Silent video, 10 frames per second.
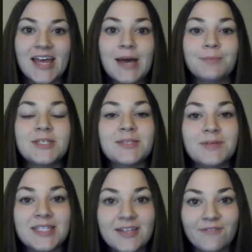
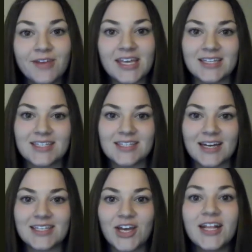specific insights
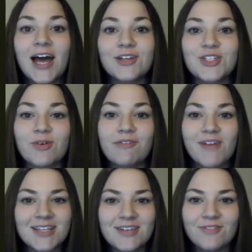on how to
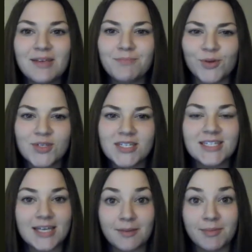effectively boost its
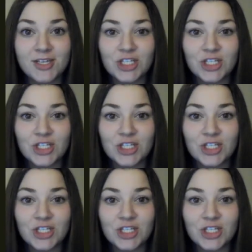image,